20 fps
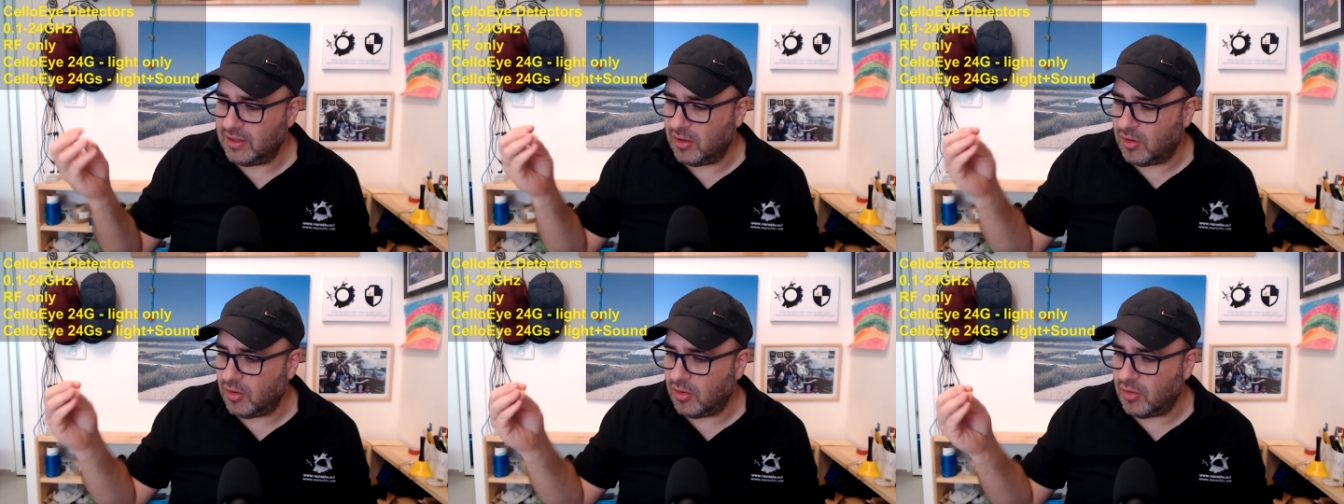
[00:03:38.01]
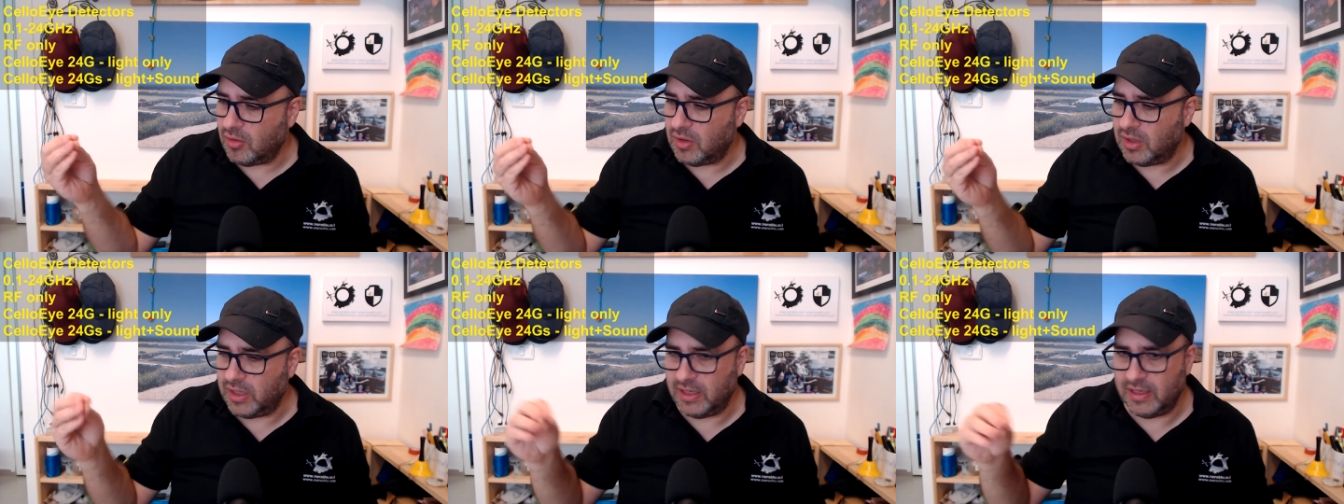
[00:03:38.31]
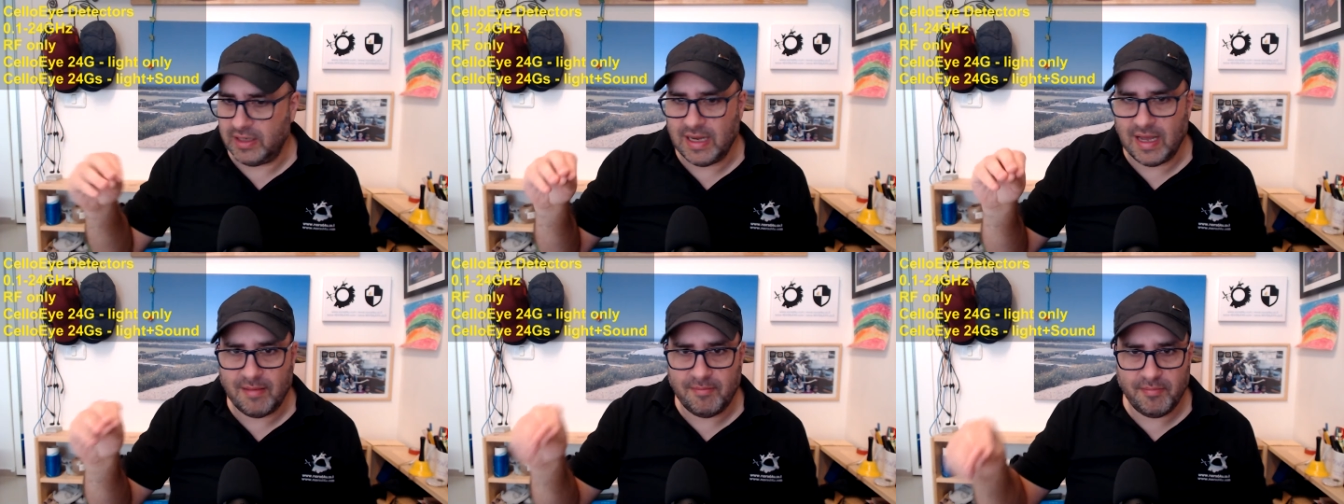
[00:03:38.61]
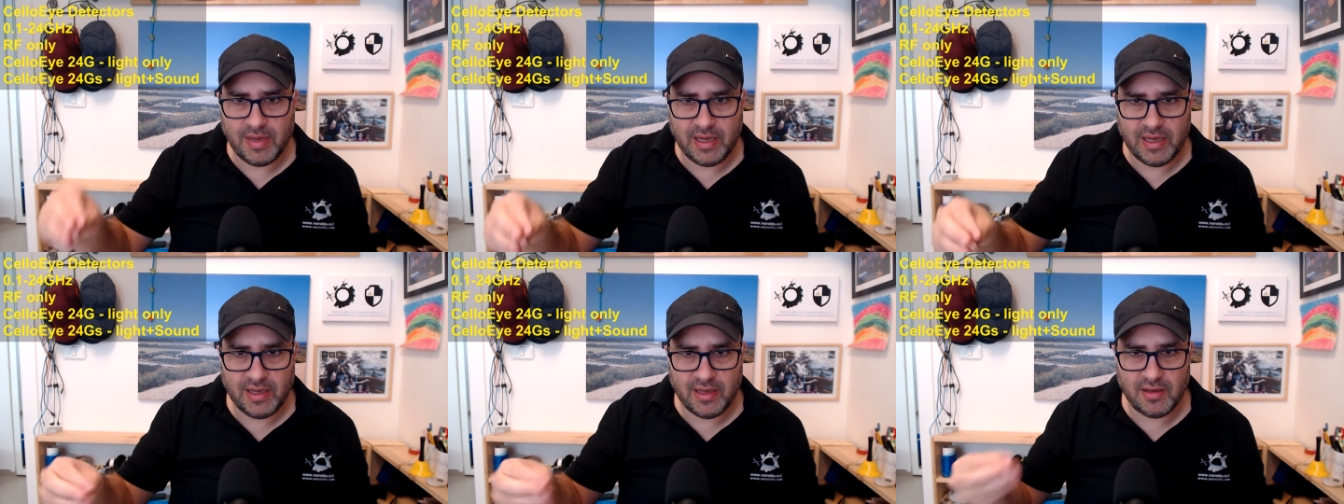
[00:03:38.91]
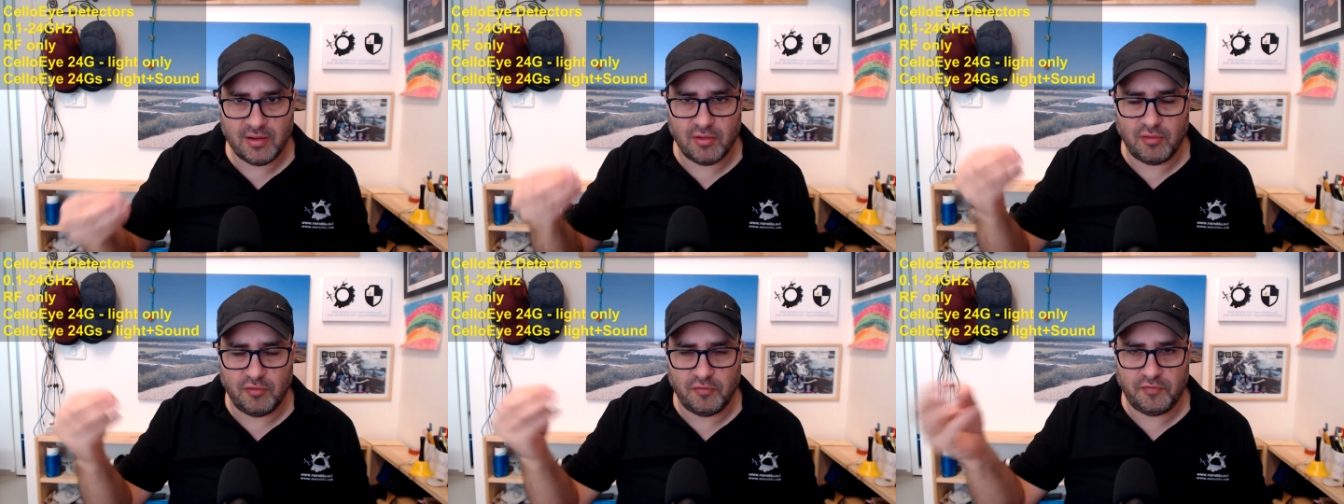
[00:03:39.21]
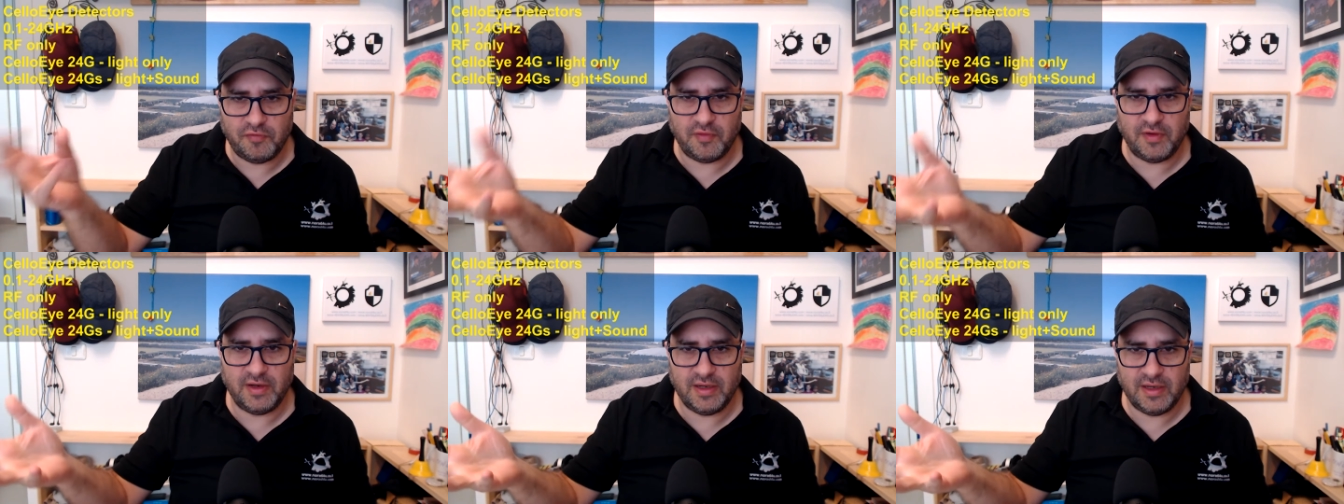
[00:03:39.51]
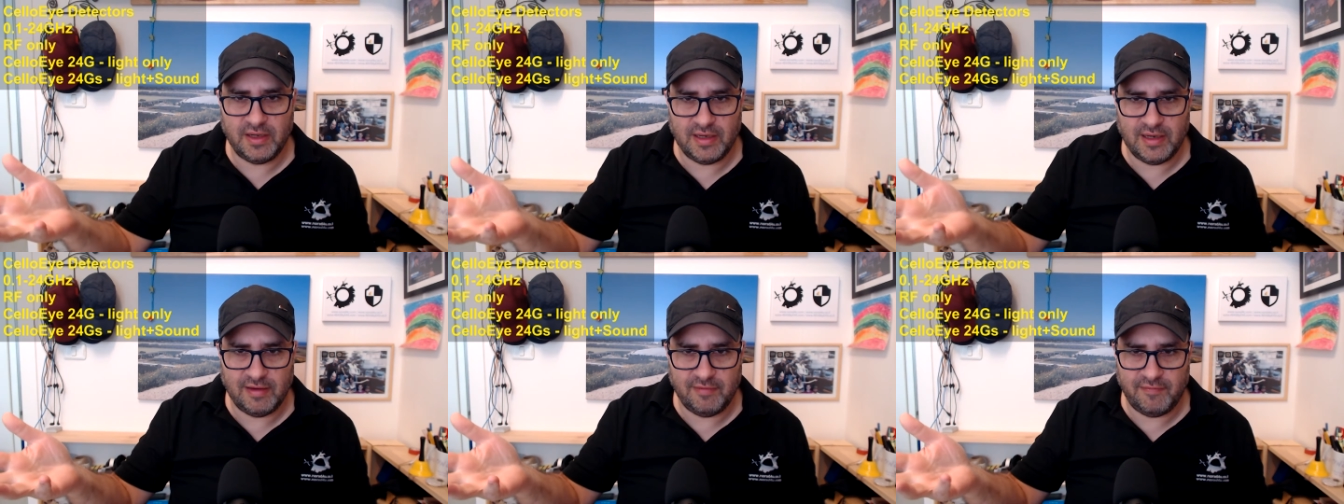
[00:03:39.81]
or a number of a
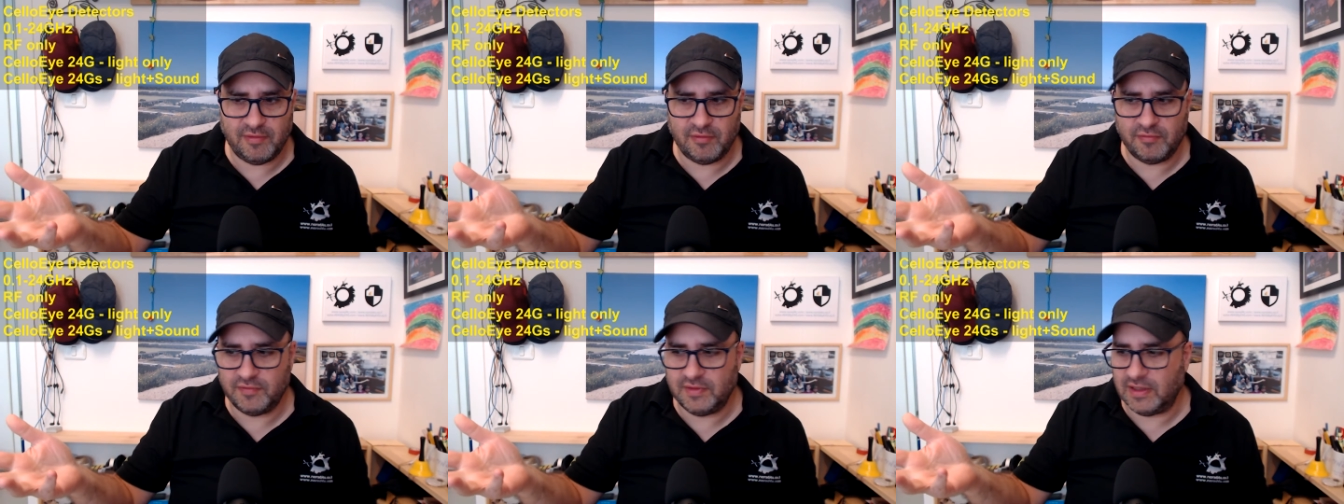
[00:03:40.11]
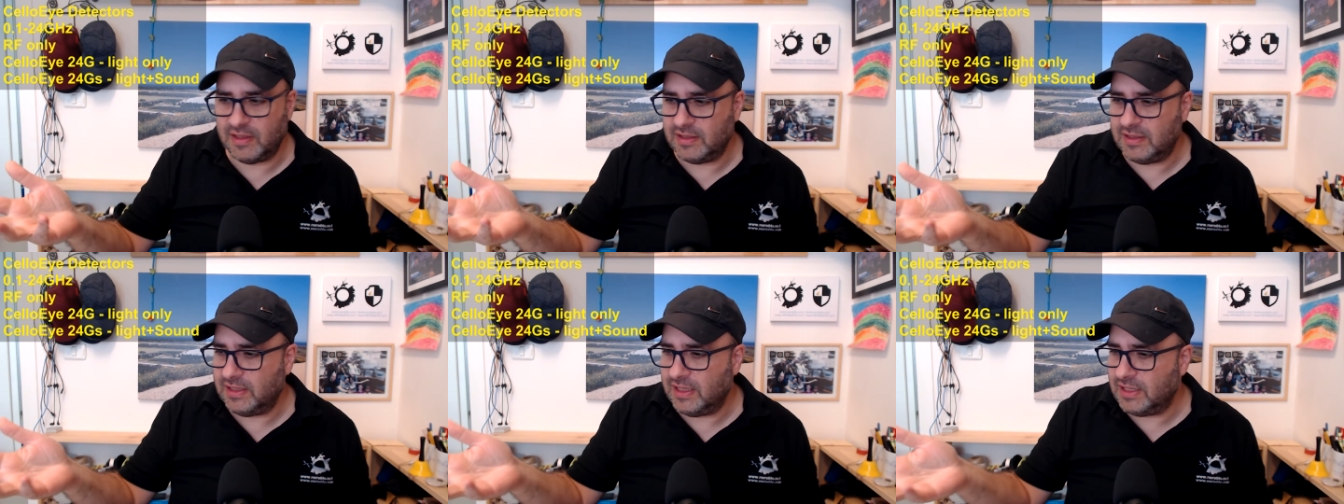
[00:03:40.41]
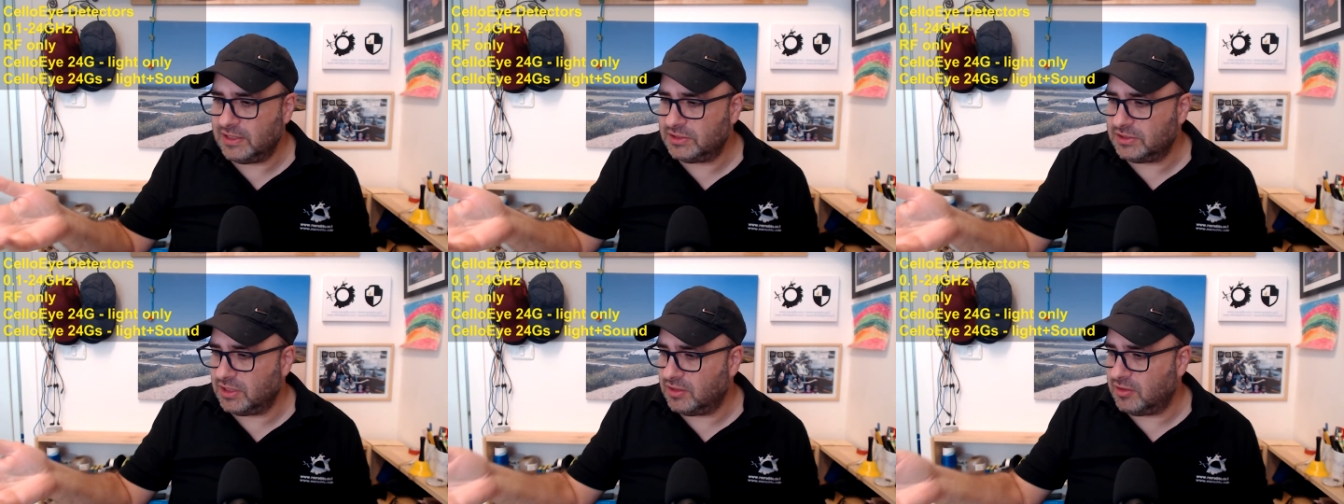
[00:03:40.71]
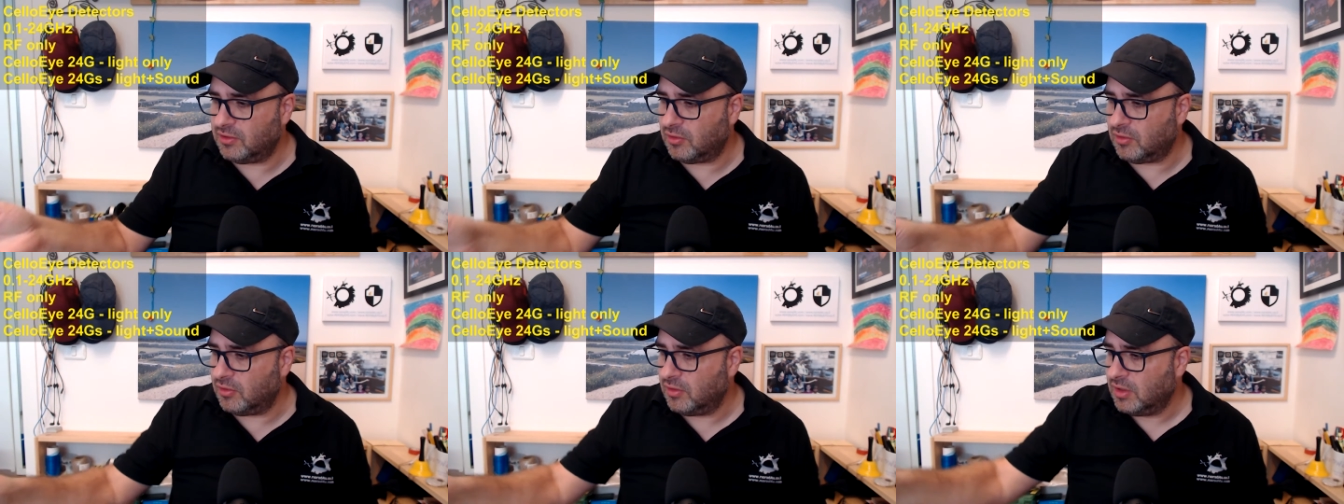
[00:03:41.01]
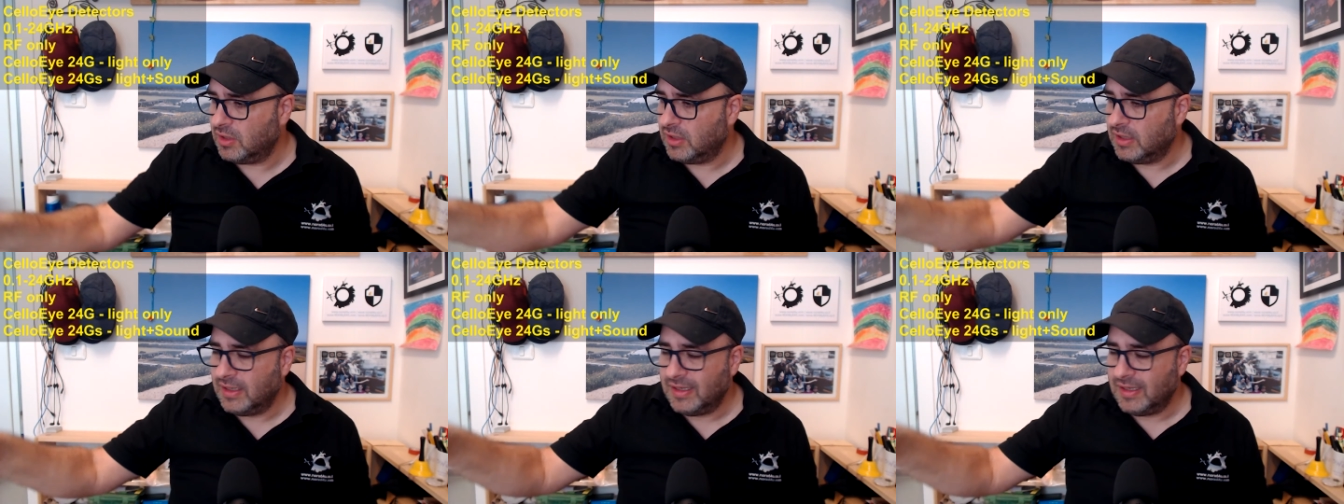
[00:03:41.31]
uh, level of the radiation or